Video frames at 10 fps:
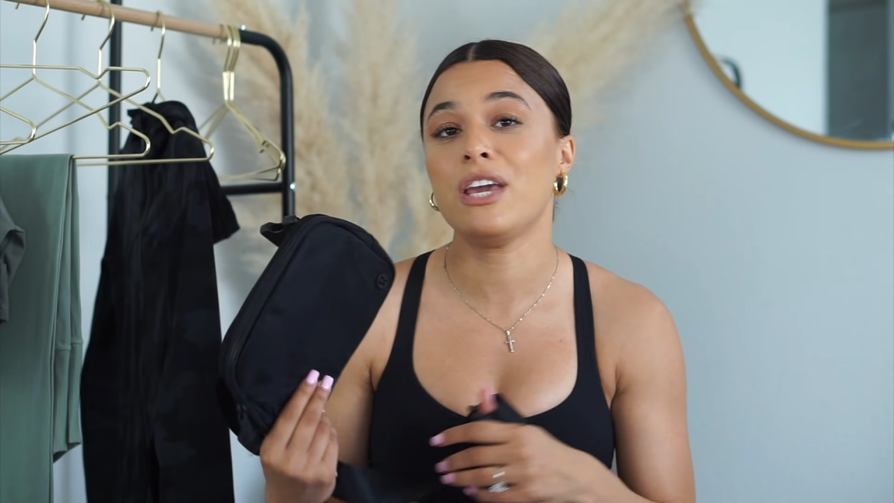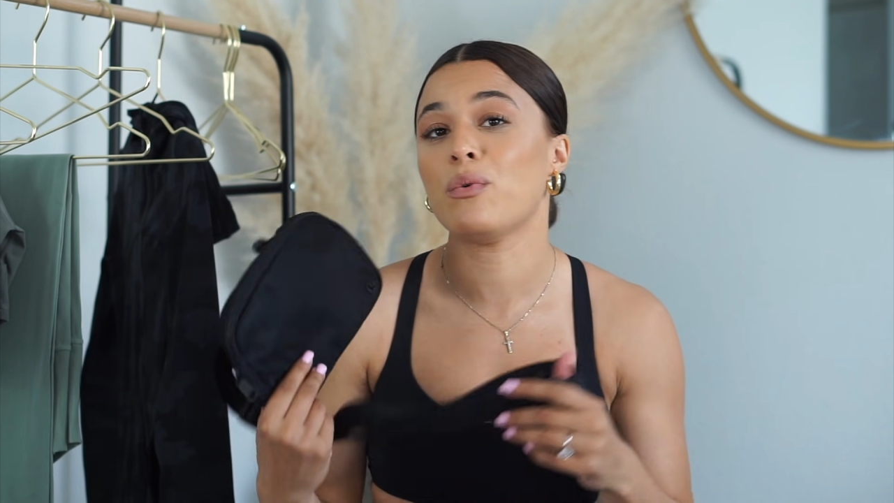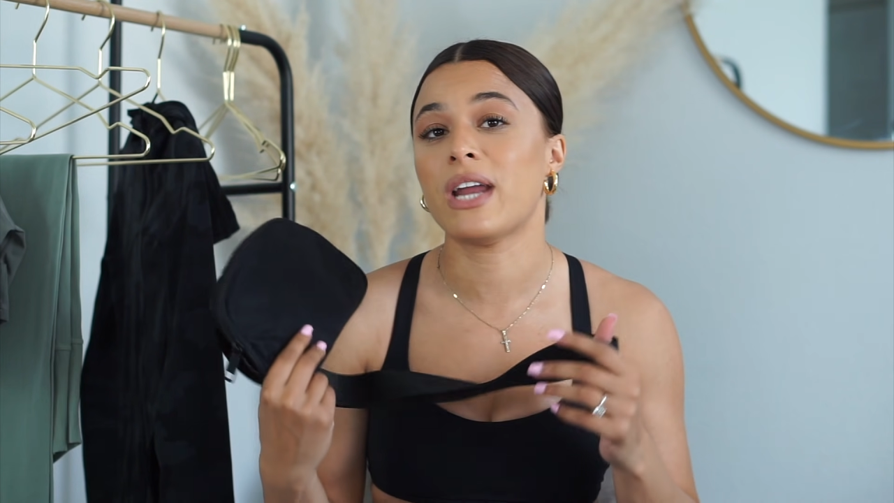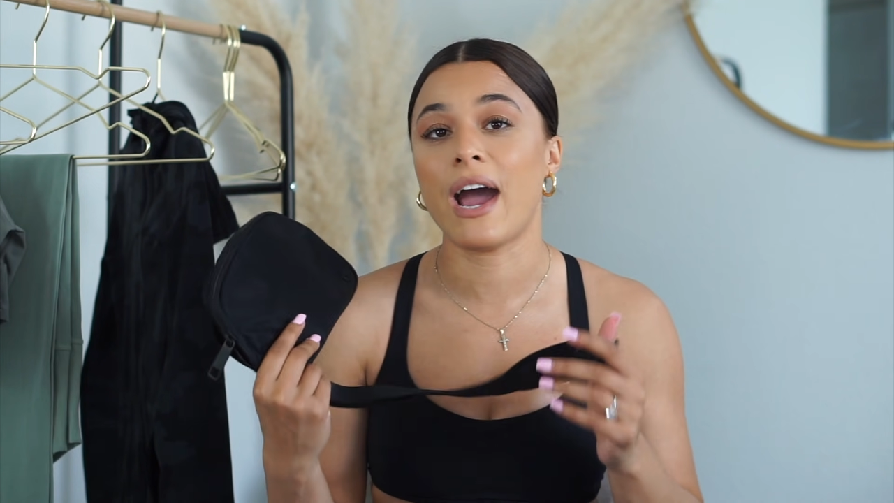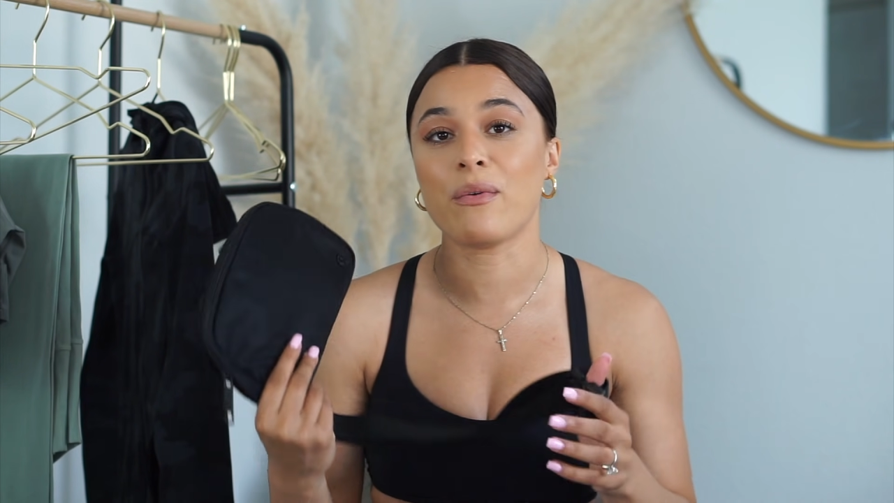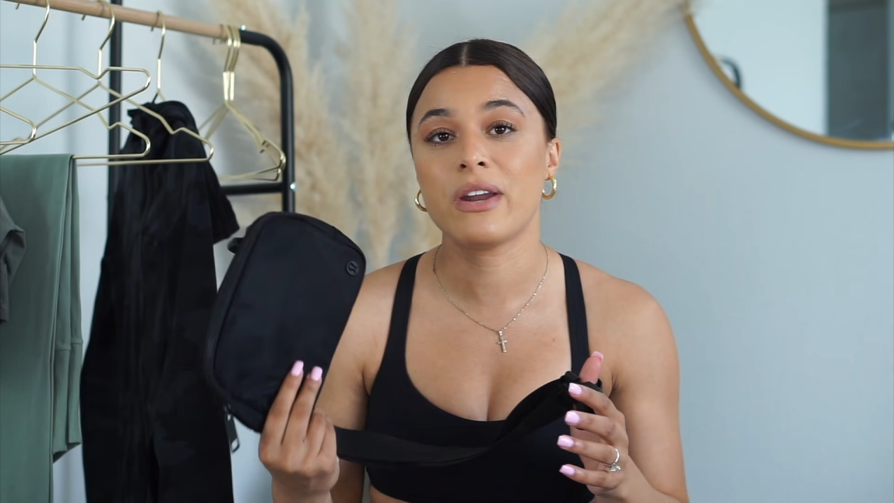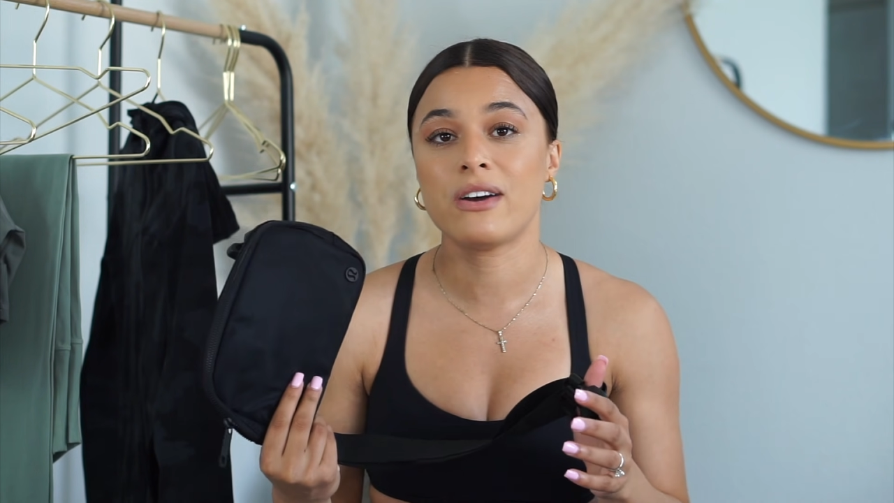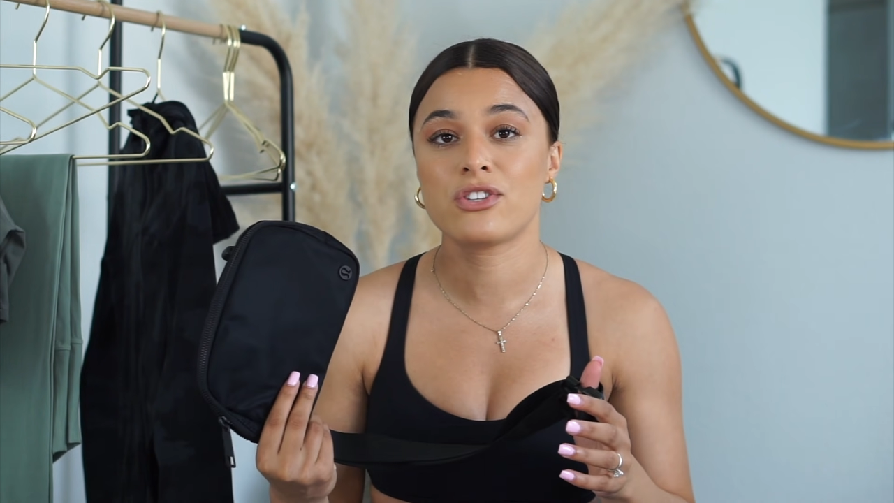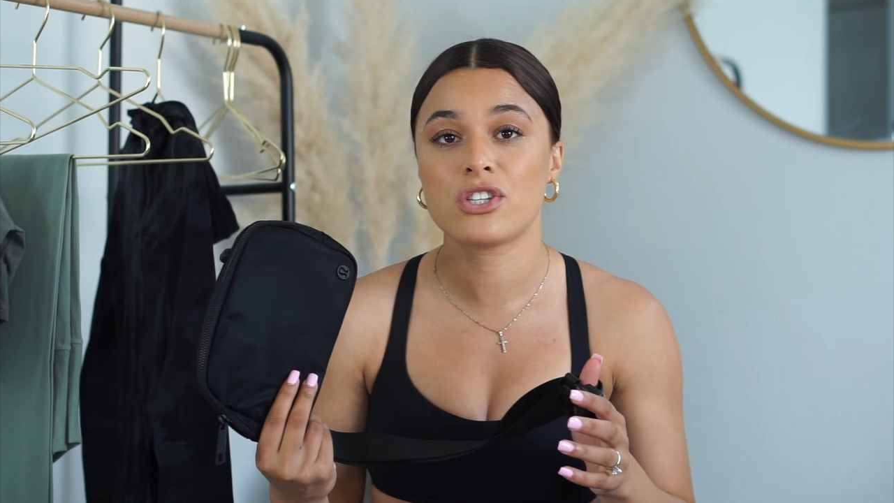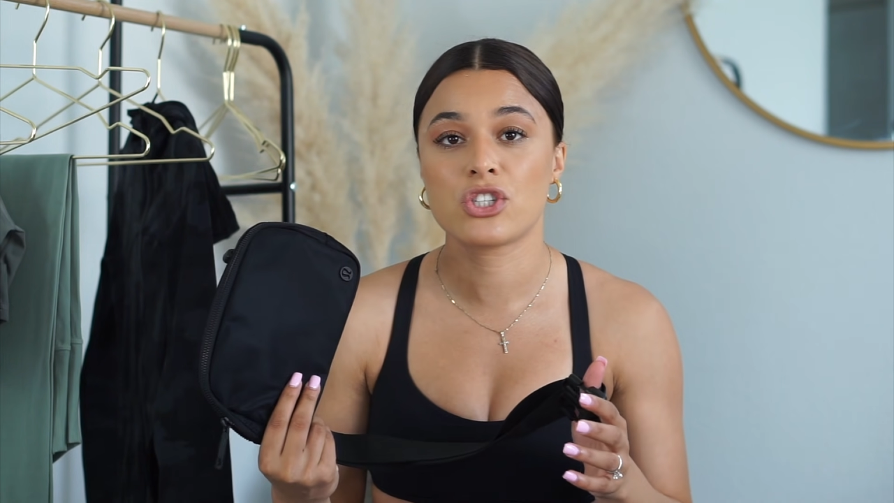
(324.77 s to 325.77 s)
When I run
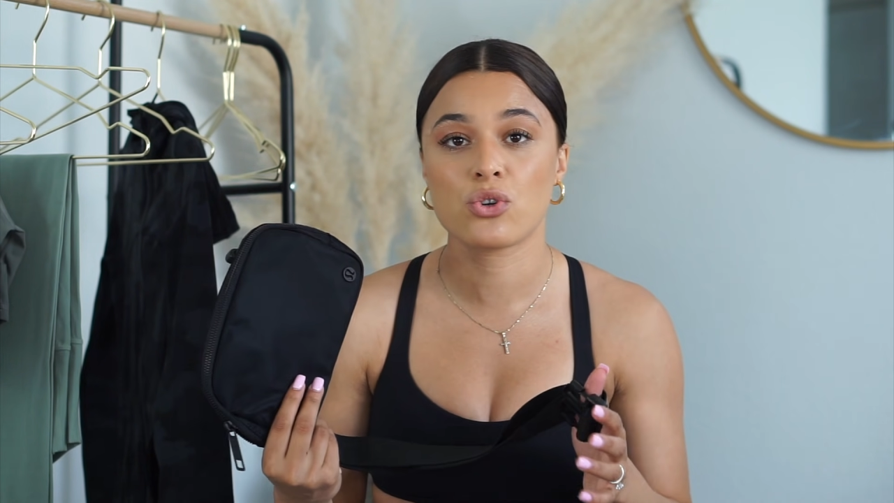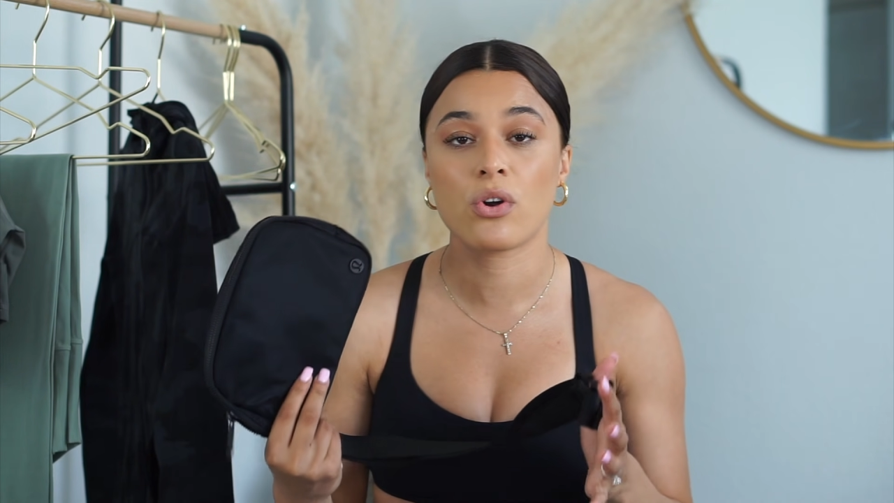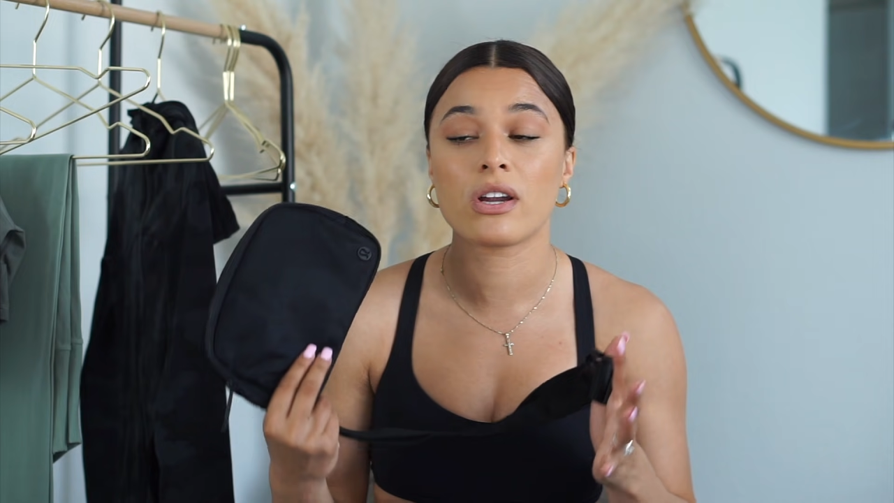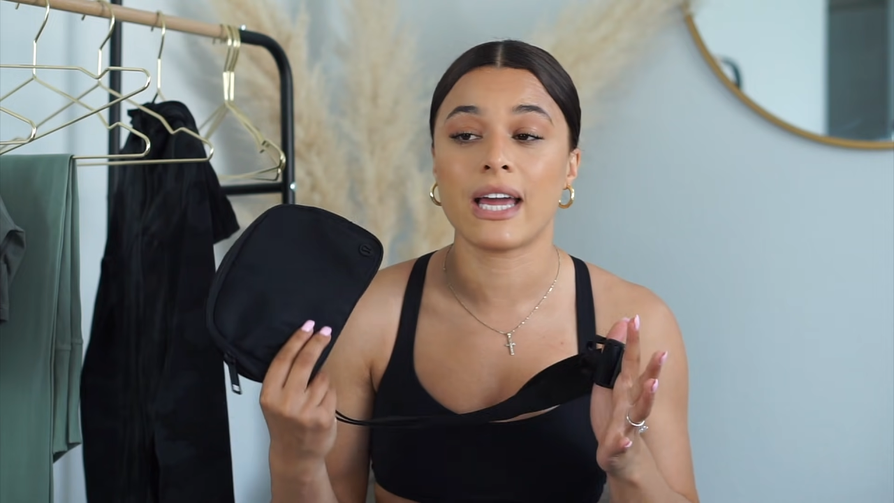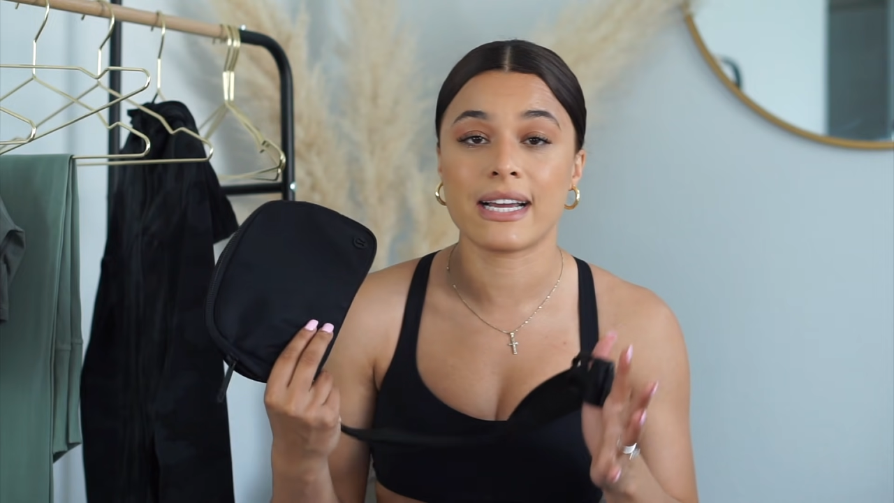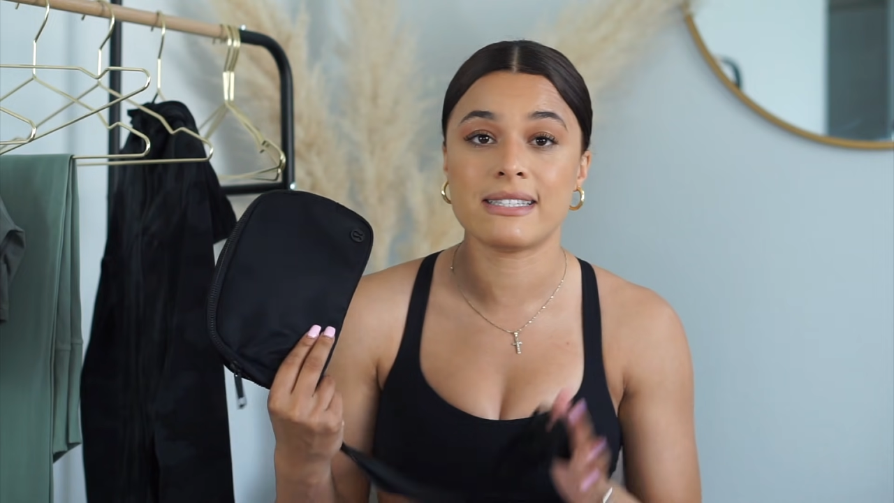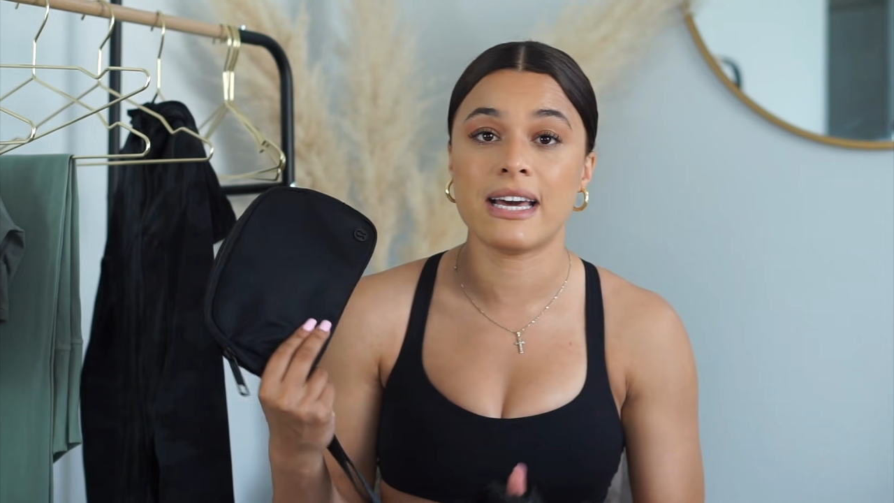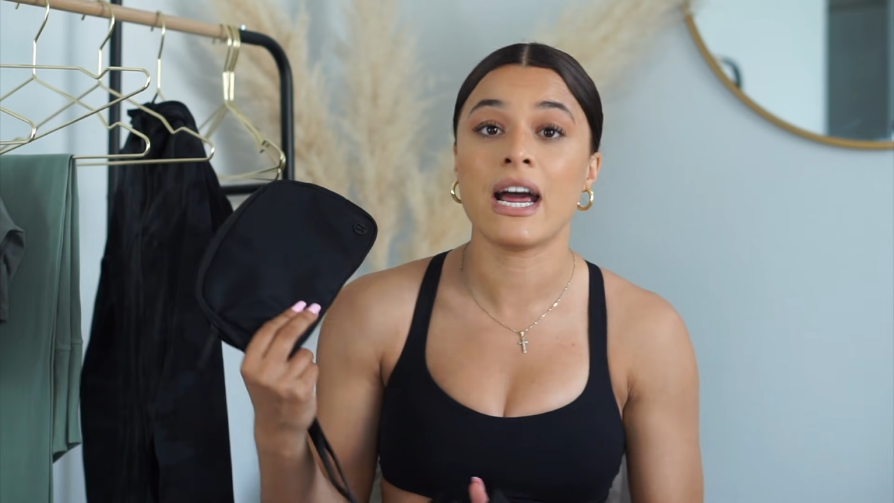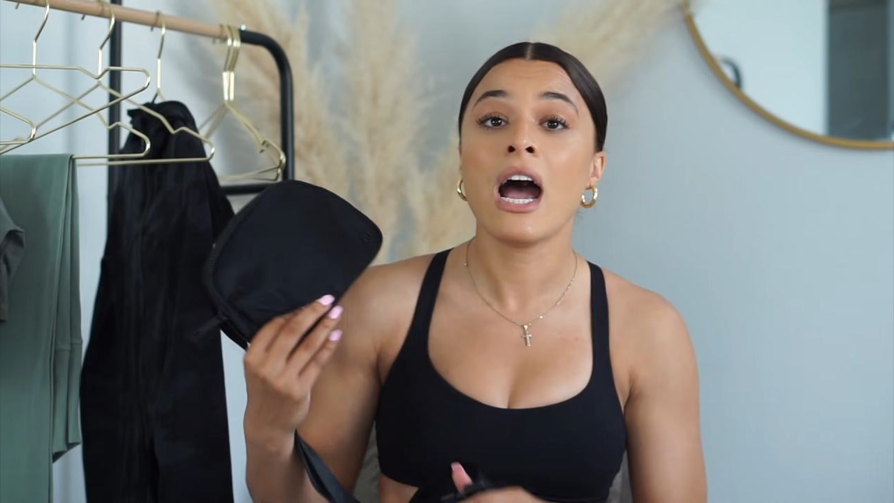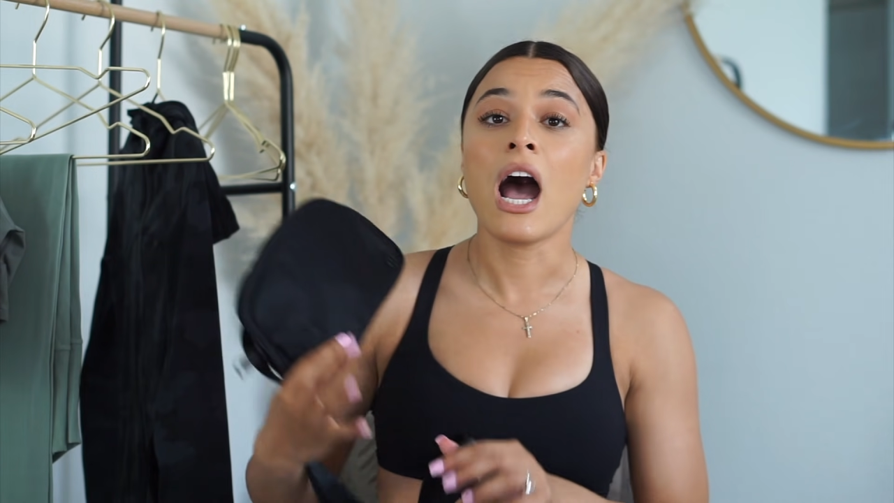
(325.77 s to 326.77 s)
out to the store, like I said,